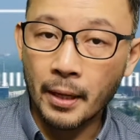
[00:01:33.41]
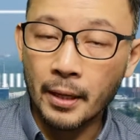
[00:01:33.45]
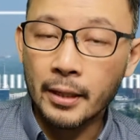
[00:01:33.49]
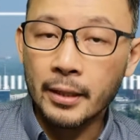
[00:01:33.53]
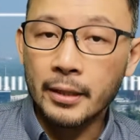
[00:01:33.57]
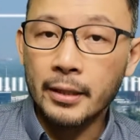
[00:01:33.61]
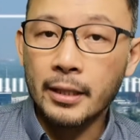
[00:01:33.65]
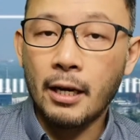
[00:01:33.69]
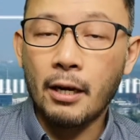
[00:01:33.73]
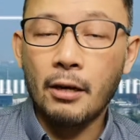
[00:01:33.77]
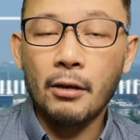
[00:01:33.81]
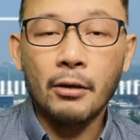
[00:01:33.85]

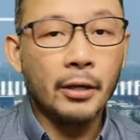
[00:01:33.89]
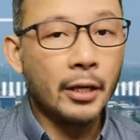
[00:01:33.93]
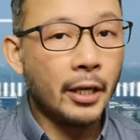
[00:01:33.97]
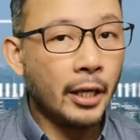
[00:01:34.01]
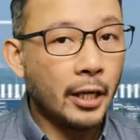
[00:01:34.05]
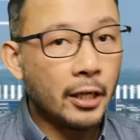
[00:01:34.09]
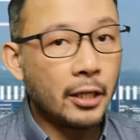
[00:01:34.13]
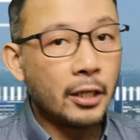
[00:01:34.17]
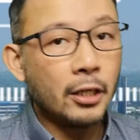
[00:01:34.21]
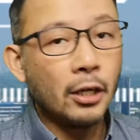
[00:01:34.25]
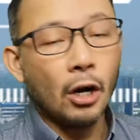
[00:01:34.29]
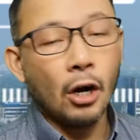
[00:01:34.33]
Now
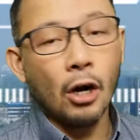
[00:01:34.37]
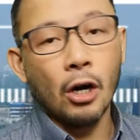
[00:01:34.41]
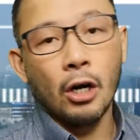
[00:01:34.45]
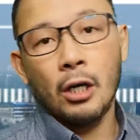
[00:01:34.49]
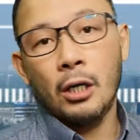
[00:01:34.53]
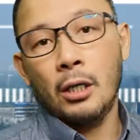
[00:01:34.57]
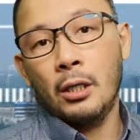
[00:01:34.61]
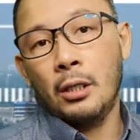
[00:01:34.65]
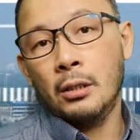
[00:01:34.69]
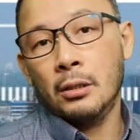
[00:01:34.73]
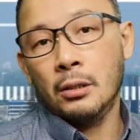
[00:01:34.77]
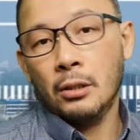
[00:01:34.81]
here
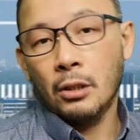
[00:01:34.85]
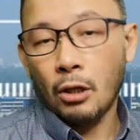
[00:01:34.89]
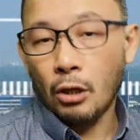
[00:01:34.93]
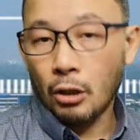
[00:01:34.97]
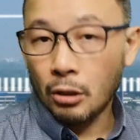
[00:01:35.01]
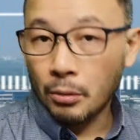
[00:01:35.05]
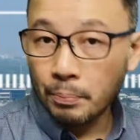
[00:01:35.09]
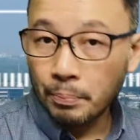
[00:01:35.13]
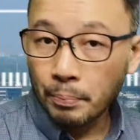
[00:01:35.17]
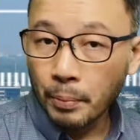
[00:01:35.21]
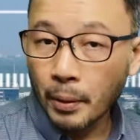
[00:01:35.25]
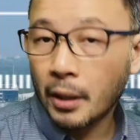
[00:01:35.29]

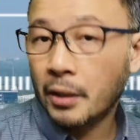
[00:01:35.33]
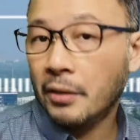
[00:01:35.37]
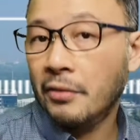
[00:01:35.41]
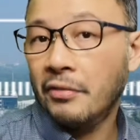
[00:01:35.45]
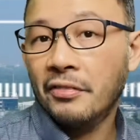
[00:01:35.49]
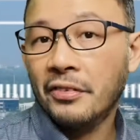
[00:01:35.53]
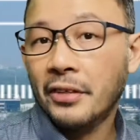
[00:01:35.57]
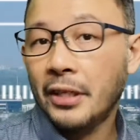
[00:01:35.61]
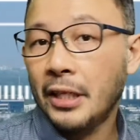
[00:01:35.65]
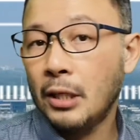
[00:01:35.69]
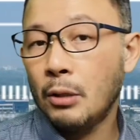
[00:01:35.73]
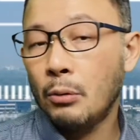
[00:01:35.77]
on part
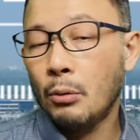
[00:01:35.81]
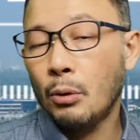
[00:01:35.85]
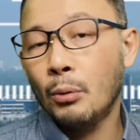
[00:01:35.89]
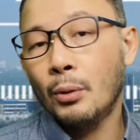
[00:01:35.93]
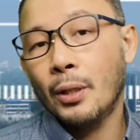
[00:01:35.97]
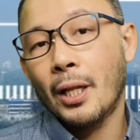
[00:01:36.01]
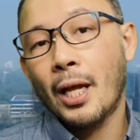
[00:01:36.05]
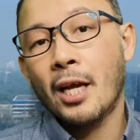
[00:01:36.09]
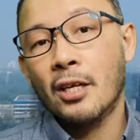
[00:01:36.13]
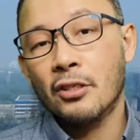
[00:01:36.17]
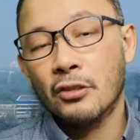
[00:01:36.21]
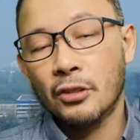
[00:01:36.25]
3, we will
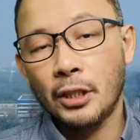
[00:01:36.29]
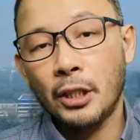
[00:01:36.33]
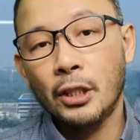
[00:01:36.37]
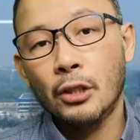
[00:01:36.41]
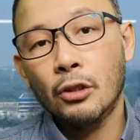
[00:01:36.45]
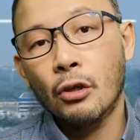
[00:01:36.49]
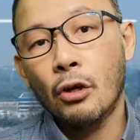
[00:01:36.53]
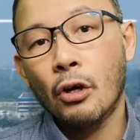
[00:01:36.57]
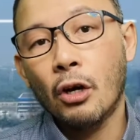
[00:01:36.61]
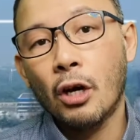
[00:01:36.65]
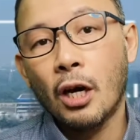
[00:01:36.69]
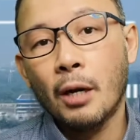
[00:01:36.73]
actually
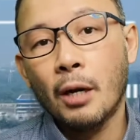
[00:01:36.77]
talk